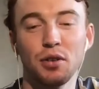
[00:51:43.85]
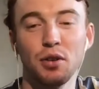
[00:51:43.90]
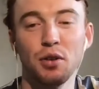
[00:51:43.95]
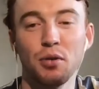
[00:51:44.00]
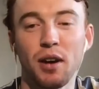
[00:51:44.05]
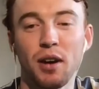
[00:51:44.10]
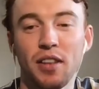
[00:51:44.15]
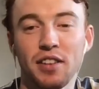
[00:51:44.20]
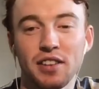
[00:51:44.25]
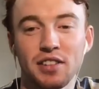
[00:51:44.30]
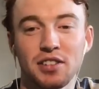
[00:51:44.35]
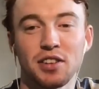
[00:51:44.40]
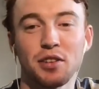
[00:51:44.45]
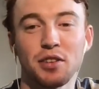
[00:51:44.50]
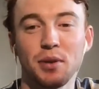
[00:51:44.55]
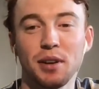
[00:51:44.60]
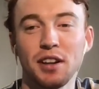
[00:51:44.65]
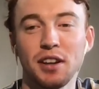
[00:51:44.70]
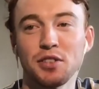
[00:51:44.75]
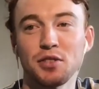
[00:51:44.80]
who I think is going
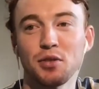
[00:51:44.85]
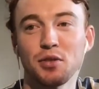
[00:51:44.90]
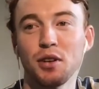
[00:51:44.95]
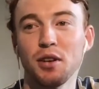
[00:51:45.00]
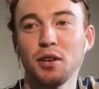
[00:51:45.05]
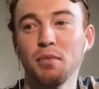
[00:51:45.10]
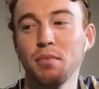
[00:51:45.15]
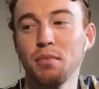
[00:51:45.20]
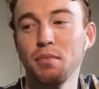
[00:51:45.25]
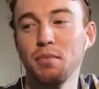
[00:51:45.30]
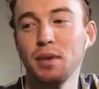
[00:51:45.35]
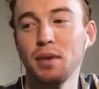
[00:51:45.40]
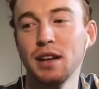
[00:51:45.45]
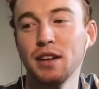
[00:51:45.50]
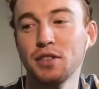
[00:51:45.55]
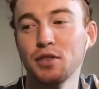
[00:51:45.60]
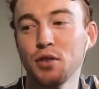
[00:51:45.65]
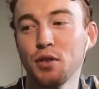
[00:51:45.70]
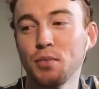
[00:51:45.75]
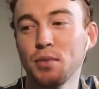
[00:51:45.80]
to win
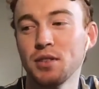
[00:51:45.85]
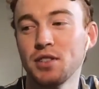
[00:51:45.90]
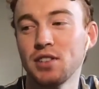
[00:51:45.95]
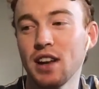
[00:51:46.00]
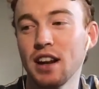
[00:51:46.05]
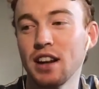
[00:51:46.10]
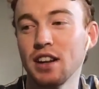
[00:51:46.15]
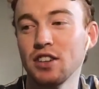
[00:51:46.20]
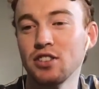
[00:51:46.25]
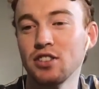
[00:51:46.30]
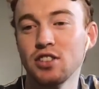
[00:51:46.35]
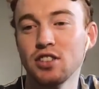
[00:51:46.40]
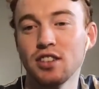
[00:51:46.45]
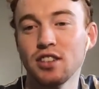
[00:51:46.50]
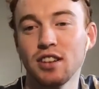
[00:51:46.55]
into a percentage,